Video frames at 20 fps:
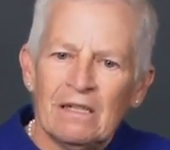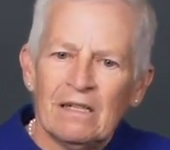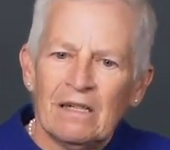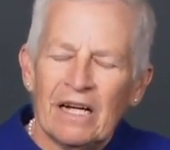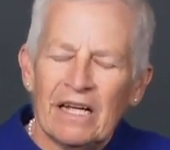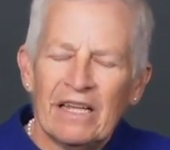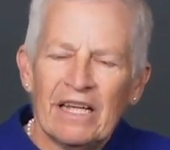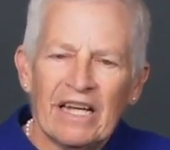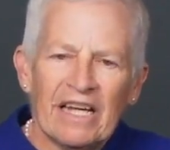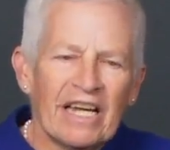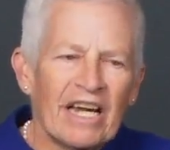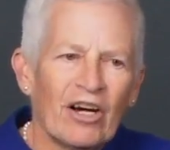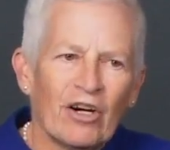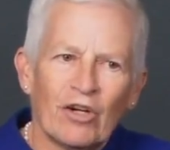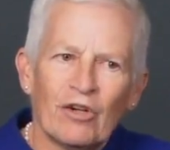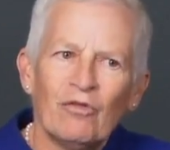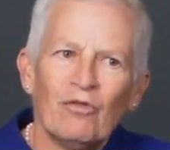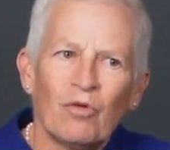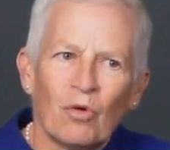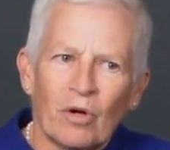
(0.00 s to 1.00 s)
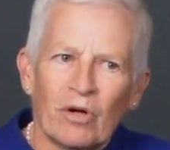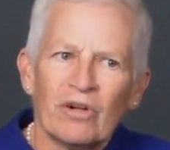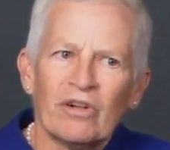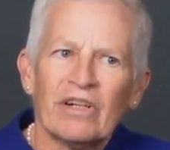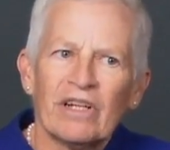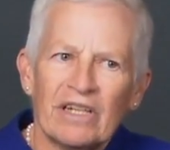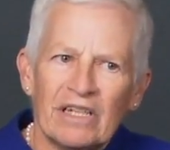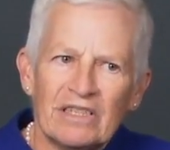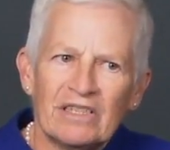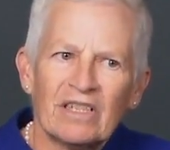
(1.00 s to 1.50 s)
I think carrying
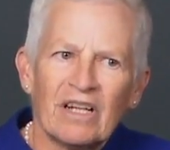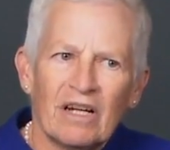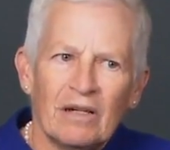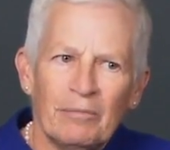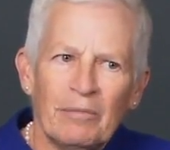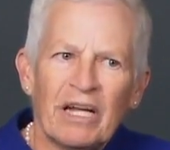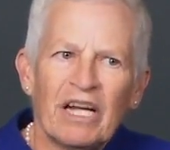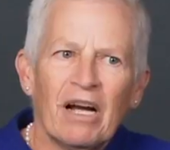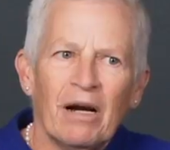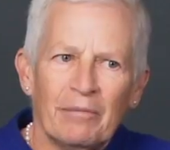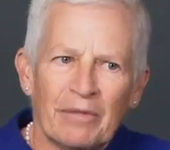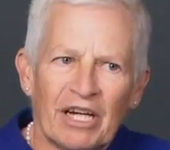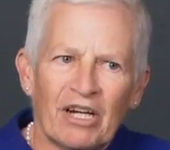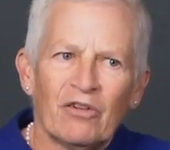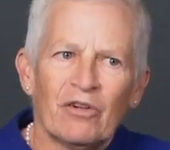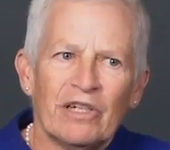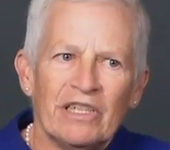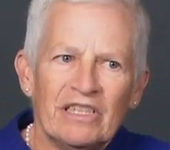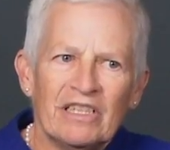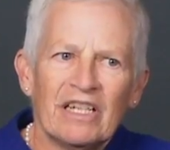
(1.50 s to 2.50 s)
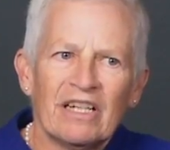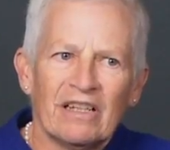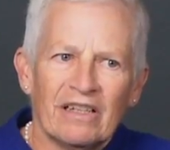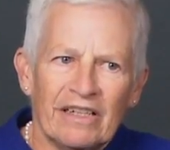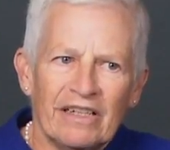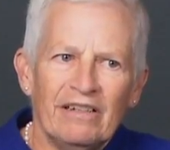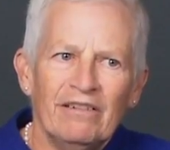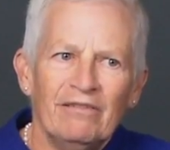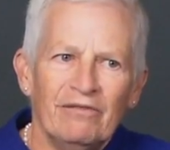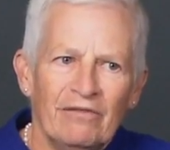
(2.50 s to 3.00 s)
forward, it's going to become
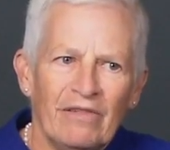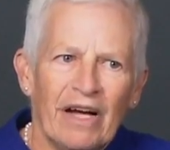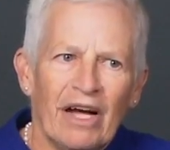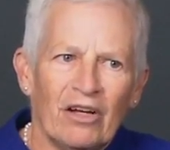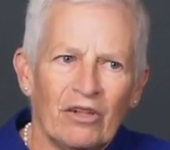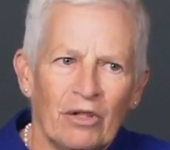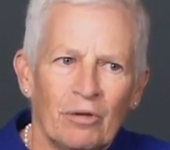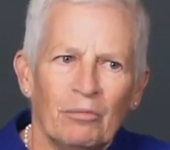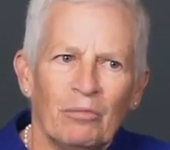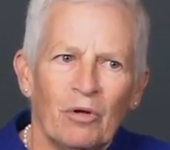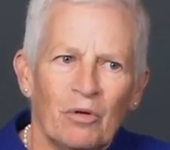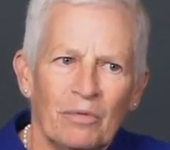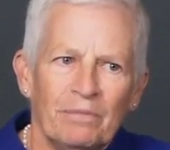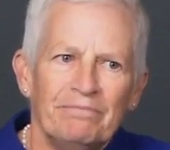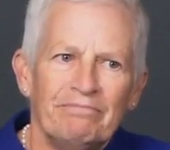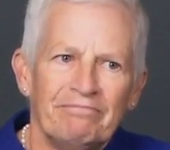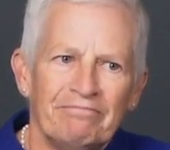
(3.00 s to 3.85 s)
increasingly valuable.